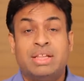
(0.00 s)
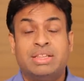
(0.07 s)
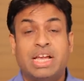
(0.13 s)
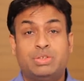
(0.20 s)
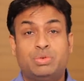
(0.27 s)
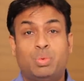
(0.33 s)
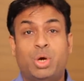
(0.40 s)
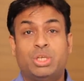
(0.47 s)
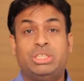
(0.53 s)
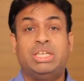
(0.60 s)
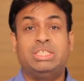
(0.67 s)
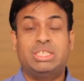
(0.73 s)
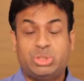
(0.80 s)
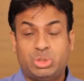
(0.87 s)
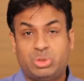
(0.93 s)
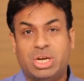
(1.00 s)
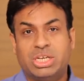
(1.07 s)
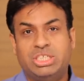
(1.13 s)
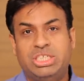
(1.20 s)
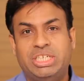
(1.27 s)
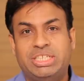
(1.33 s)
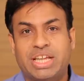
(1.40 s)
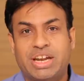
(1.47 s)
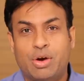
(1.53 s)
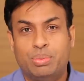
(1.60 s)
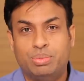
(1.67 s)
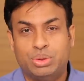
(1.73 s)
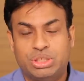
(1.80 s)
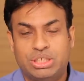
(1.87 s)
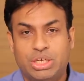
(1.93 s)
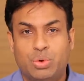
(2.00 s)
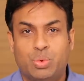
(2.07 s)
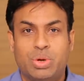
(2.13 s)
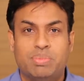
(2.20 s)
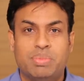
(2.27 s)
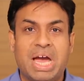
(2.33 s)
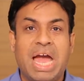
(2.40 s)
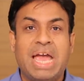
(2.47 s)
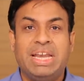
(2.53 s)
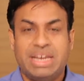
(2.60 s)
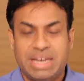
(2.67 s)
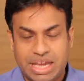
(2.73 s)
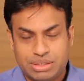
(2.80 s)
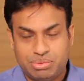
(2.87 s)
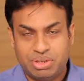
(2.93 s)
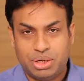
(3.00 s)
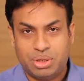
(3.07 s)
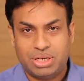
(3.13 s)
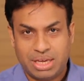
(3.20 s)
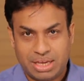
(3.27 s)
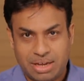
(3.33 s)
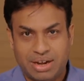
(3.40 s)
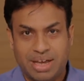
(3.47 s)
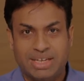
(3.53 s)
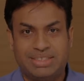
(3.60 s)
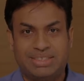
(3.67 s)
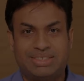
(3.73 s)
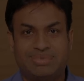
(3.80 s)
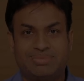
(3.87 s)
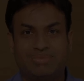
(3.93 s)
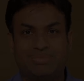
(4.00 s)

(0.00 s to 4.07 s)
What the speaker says: Thanks for watching. This is Ranjit, and I hope to see you in my next video. Take care, guys.